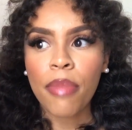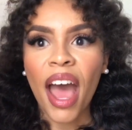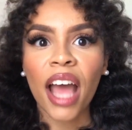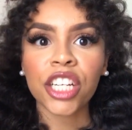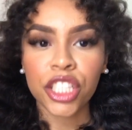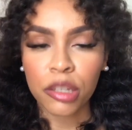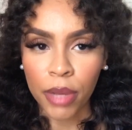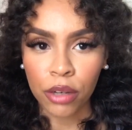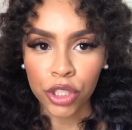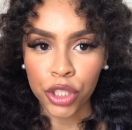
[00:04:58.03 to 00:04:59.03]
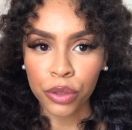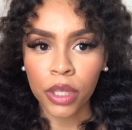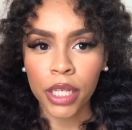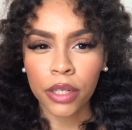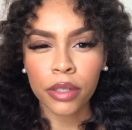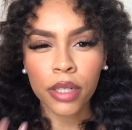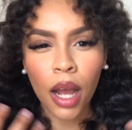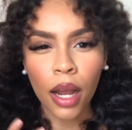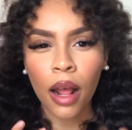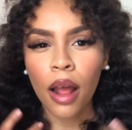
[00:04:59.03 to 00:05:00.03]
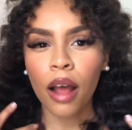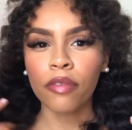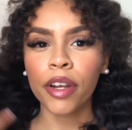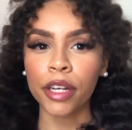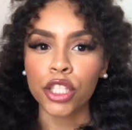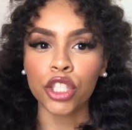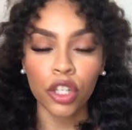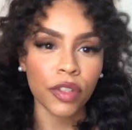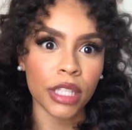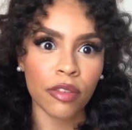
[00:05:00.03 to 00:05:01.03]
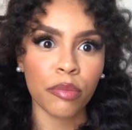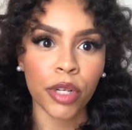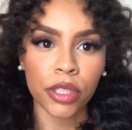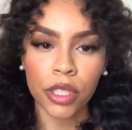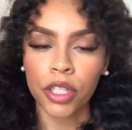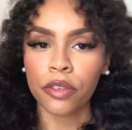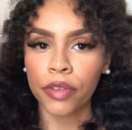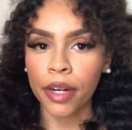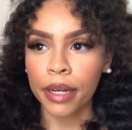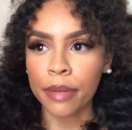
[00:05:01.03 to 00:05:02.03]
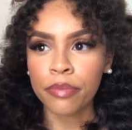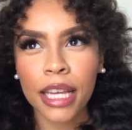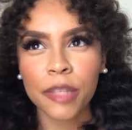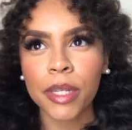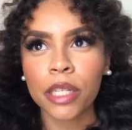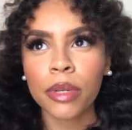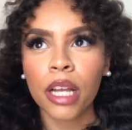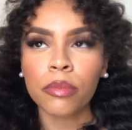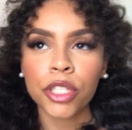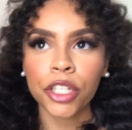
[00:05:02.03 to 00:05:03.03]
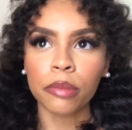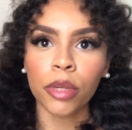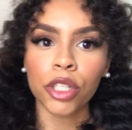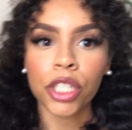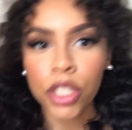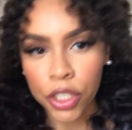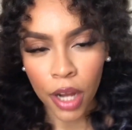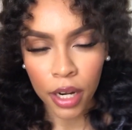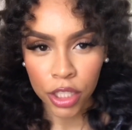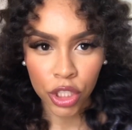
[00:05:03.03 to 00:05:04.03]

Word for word: passion about you. Like you're not a very surface level person. You're very, like, especially when it comes to your emotions, you're not a